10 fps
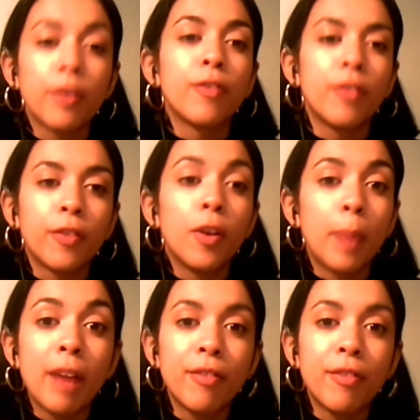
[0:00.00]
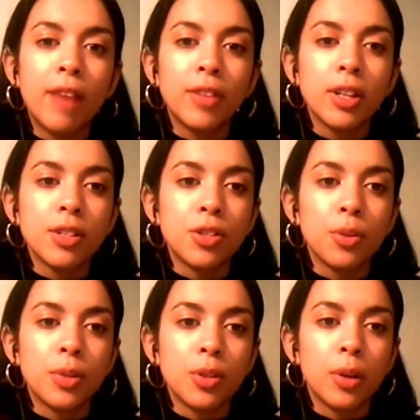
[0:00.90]
for about 5 years, you were
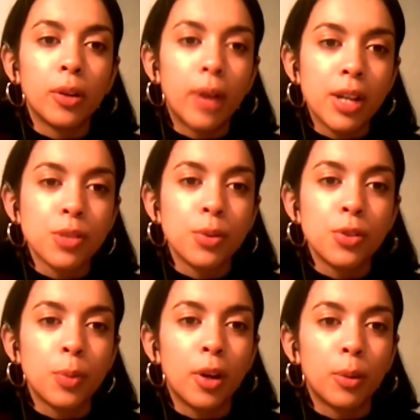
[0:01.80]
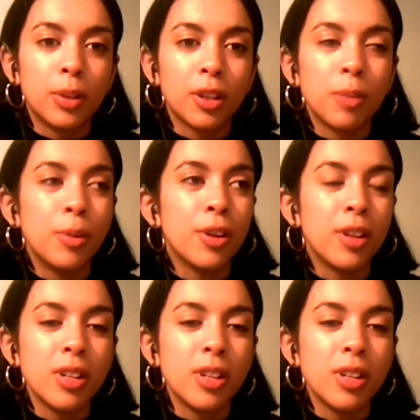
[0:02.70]
doing grassroots work with the community